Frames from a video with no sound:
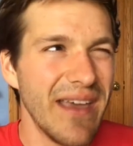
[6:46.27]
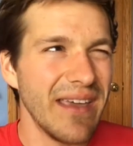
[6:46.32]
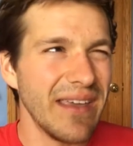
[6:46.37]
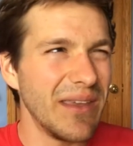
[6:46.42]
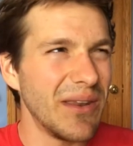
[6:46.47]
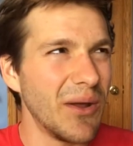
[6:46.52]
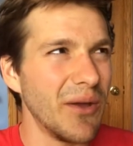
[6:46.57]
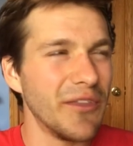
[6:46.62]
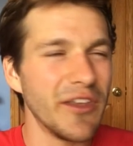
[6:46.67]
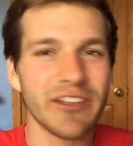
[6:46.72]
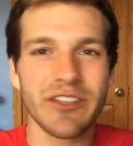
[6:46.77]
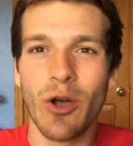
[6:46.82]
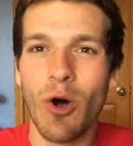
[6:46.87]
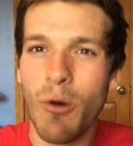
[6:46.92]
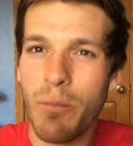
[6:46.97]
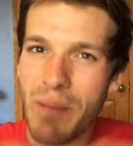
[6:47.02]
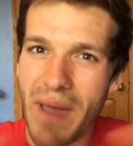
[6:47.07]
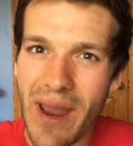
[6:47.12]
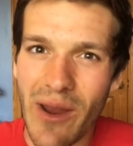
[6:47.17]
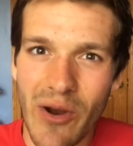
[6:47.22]
You know, this whole
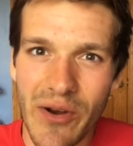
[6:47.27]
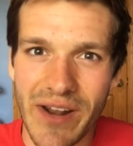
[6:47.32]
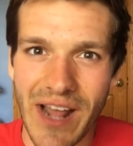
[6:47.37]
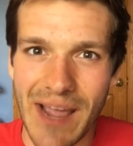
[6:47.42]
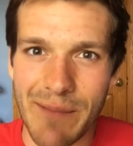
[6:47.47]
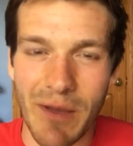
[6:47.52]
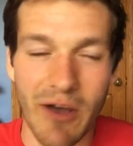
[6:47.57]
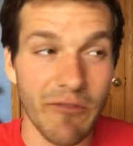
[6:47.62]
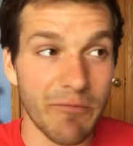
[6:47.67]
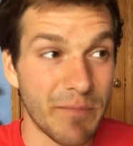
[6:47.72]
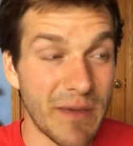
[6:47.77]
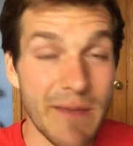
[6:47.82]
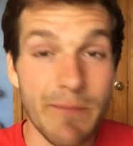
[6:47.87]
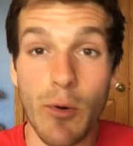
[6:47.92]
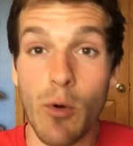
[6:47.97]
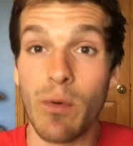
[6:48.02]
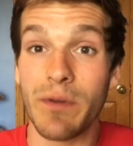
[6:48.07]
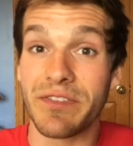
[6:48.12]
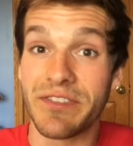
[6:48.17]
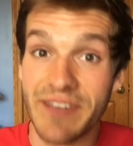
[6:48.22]
paradigm of
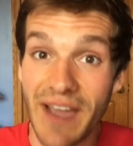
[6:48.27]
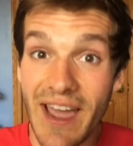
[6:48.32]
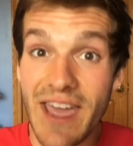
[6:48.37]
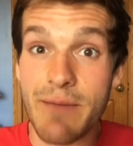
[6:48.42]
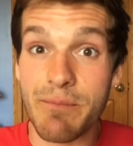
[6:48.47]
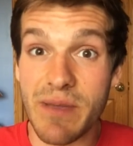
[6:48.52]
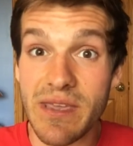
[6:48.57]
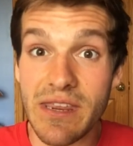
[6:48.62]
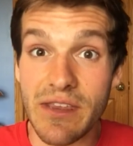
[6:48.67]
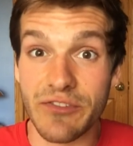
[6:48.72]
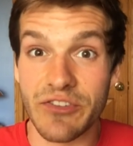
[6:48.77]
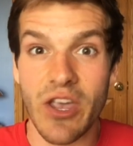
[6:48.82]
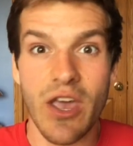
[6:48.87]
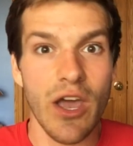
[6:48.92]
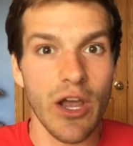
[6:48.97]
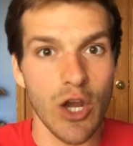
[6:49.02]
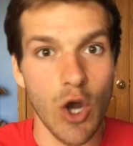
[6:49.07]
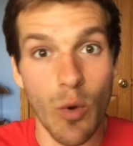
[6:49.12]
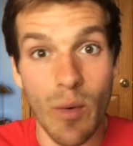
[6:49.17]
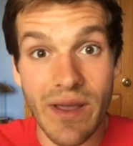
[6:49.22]
people with diabetes
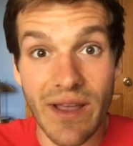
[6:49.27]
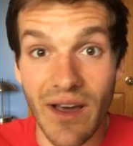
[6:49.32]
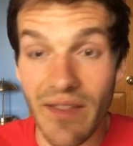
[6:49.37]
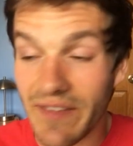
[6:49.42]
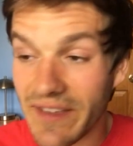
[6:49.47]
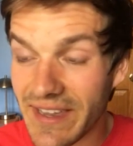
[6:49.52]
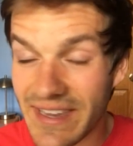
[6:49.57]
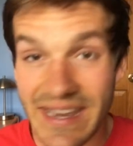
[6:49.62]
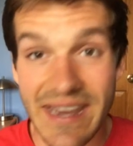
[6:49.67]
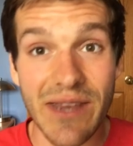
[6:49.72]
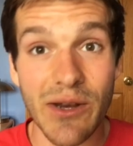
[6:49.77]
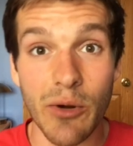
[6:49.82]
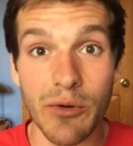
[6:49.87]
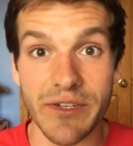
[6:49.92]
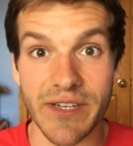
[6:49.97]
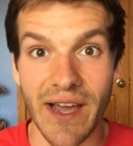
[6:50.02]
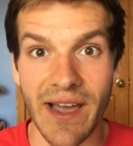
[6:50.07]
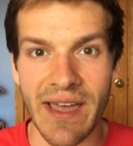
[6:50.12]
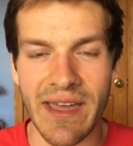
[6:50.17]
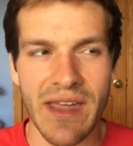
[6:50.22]
going on the keto
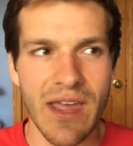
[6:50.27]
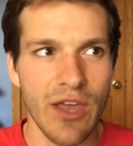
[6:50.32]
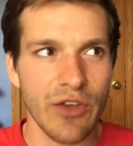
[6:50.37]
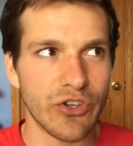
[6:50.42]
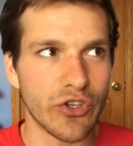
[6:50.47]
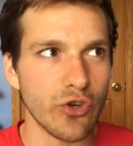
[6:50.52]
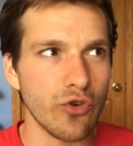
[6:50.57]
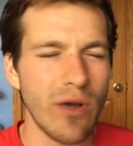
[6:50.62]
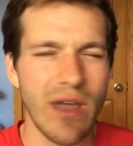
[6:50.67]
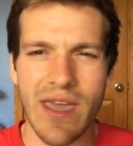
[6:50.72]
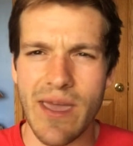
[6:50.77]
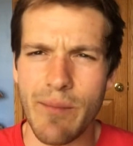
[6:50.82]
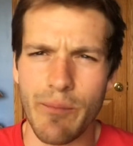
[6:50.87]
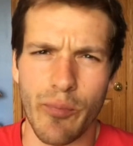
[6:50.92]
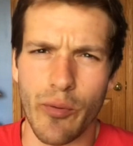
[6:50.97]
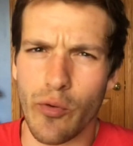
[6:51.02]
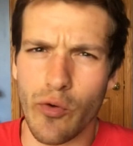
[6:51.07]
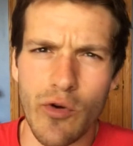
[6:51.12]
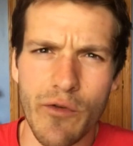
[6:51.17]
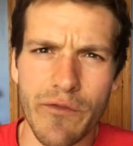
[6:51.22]
diet to
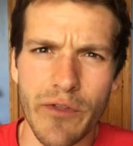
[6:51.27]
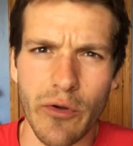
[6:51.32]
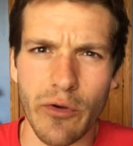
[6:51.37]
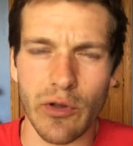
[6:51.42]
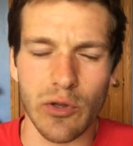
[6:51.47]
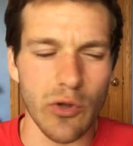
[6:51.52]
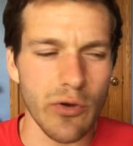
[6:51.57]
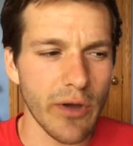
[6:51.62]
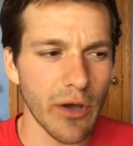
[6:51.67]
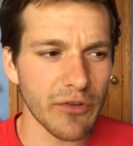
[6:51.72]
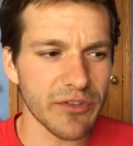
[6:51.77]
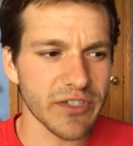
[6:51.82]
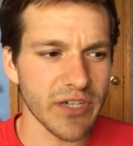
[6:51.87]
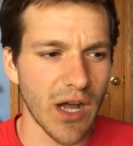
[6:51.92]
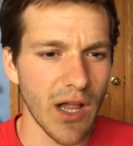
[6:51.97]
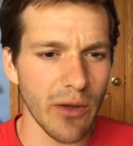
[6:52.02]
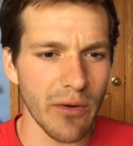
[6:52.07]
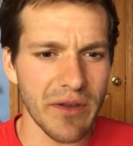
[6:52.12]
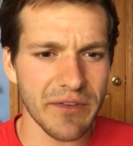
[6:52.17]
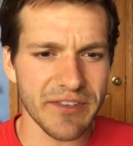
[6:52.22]
improve their glucose
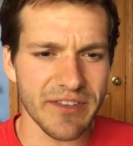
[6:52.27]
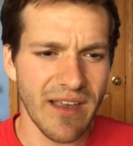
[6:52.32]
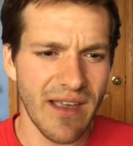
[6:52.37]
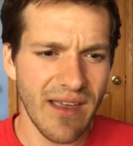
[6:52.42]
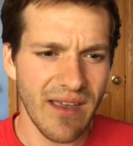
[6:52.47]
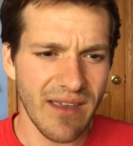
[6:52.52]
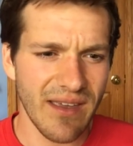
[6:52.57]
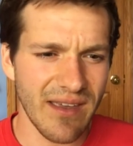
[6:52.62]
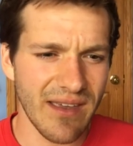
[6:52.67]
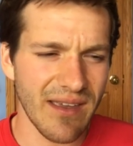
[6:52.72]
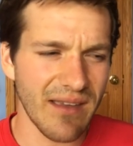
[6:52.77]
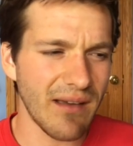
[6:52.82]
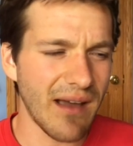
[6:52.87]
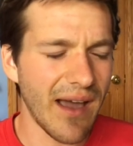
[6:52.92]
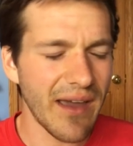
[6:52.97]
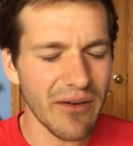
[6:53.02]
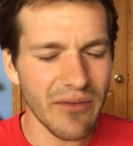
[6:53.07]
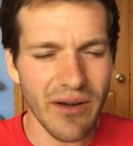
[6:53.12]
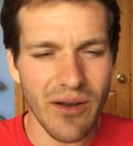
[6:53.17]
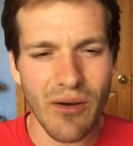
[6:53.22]
tolerance, I
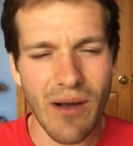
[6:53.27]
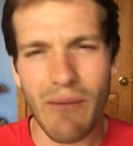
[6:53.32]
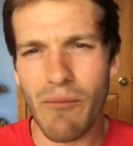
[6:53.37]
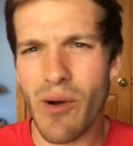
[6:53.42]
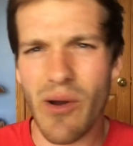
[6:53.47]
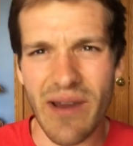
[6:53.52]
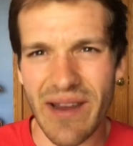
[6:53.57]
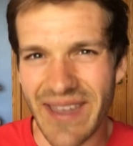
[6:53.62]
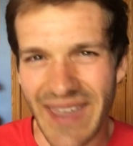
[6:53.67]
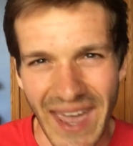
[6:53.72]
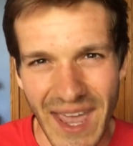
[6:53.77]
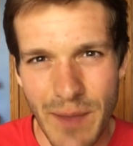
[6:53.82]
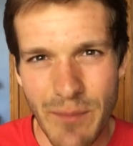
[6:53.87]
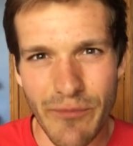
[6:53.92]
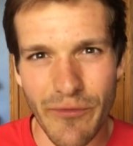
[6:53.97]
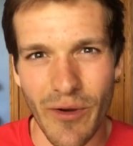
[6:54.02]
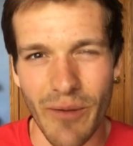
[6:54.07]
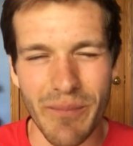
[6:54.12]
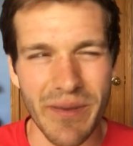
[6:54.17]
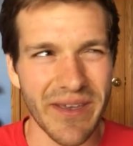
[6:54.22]
don't know where it came
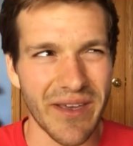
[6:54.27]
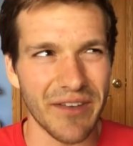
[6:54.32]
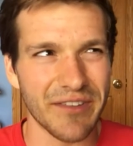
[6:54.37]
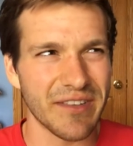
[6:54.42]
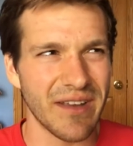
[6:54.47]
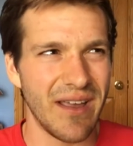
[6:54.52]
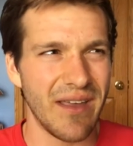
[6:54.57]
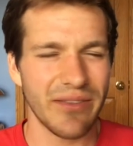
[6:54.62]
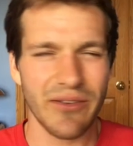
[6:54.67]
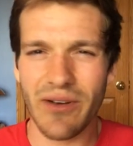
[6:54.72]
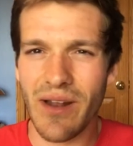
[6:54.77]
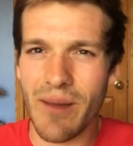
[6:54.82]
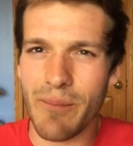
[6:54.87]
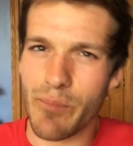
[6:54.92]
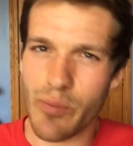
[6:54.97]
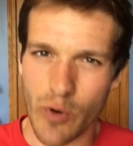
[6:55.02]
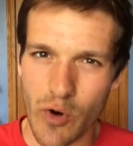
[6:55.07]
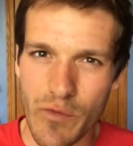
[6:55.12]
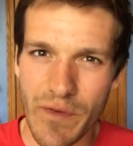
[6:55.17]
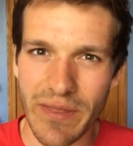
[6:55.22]
from because they're not
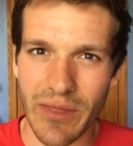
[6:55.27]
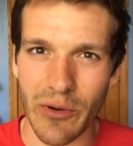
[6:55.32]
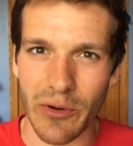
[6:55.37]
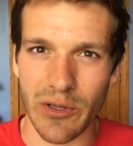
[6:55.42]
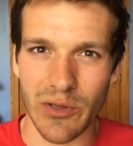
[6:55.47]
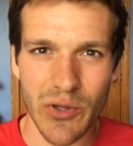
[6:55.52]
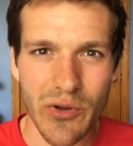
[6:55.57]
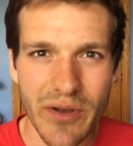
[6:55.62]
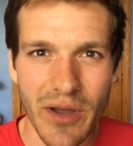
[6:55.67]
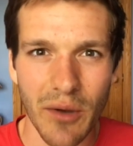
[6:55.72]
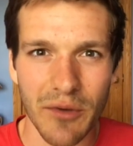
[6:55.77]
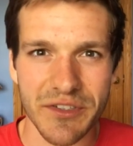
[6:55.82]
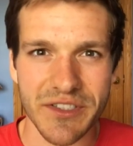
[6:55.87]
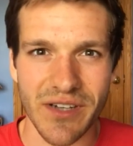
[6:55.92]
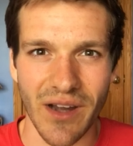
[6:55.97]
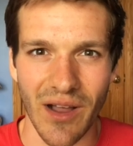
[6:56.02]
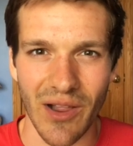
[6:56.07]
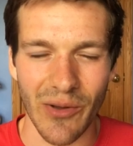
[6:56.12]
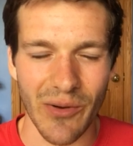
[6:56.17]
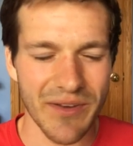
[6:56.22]
improving their glucose
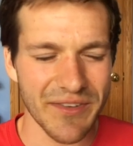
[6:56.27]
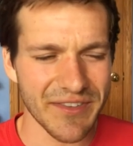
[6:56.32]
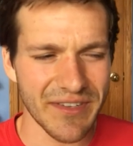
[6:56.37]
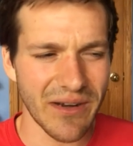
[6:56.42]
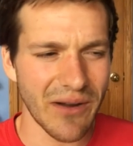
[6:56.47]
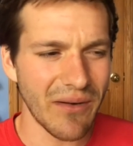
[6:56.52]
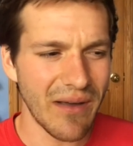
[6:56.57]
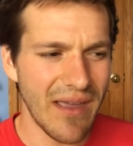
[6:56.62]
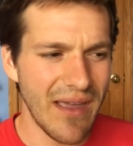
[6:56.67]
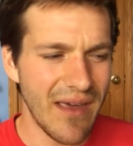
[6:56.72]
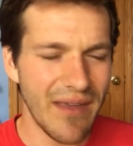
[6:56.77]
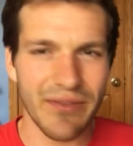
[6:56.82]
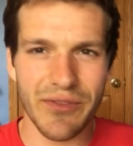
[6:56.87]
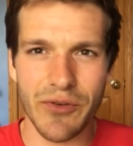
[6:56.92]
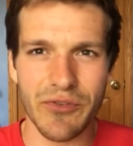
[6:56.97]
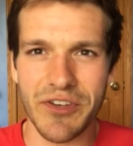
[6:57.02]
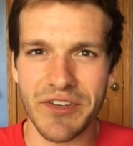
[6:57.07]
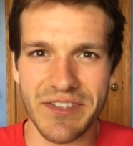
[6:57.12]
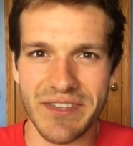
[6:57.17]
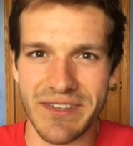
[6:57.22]
tolerance, you know, they're
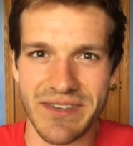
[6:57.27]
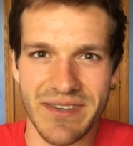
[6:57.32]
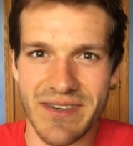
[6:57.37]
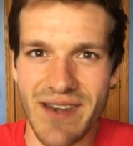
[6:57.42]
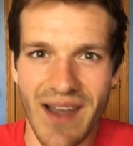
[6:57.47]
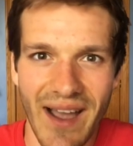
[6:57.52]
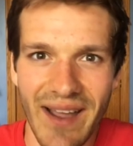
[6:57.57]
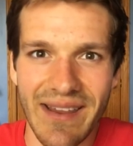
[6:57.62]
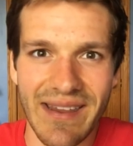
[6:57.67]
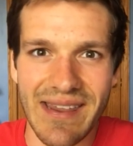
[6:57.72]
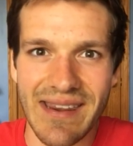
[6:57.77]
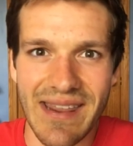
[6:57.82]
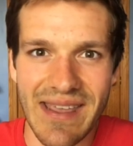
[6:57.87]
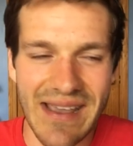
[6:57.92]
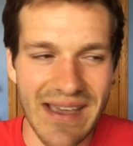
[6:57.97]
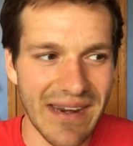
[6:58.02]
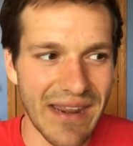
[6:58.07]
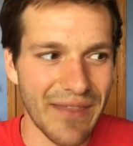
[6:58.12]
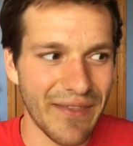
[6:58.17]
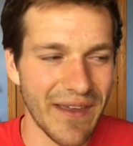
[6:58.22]
just not eating
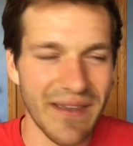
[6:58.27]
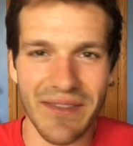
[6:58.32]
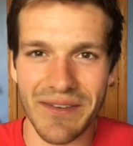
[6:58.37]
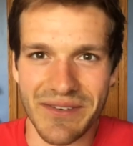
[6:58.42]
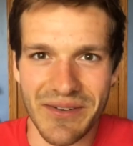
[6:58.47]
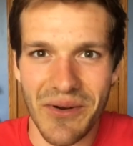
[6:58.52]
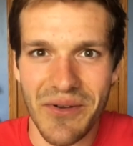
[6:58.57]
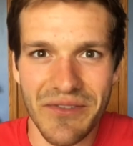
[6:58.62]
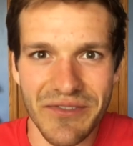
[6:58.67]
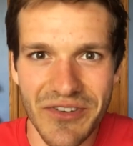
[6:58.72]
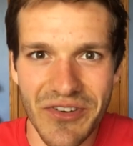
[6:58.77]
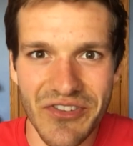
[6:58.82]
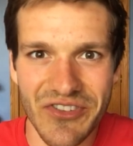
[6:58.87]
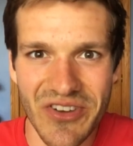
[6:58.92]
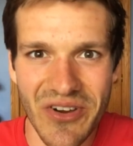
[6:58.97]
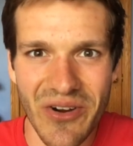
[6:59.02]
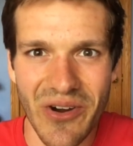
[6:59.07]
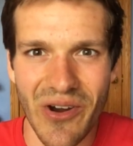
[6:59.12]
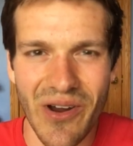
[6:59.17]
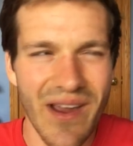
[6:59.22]
anything that turns to
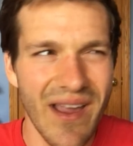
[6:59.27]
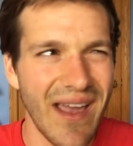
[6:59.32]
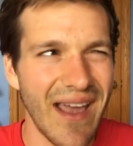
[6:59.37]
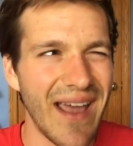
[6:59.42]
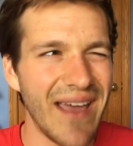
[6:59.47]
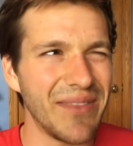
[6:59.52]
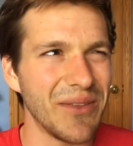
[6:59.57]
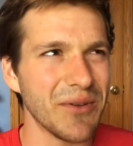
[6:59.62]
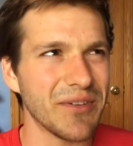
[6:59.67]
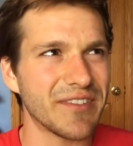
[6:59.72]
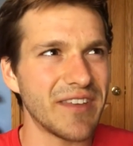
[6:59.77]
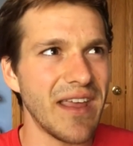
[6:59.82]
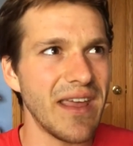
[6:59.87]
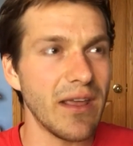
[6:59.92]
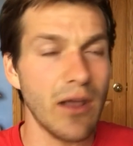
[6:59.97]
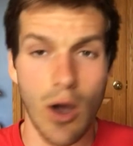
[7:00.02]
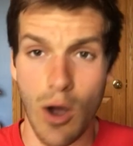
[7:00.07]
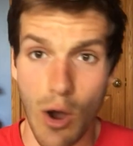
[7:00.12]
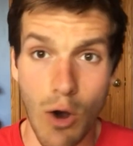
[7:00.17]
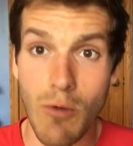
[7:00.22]
sugar and they're
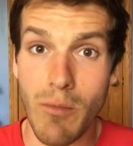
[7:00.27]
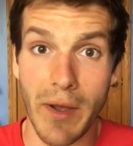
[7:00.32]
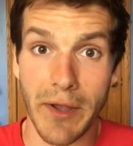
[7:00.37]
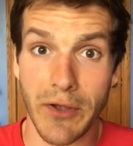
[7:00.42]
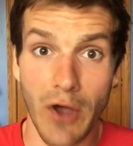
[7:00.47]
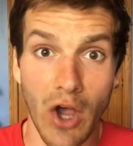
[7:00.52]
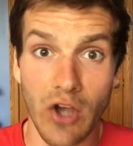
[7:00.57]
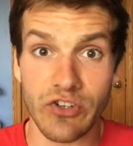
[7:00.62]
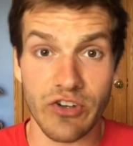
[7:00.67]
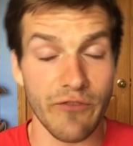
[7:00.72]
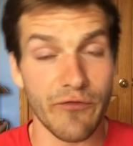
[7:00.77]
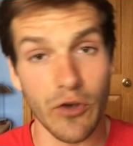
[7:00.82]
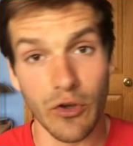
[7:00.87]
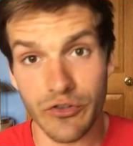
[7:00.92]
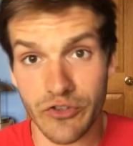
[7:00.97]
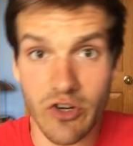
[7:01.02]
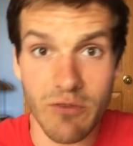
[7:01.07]
saying, oh my gosh, I feel so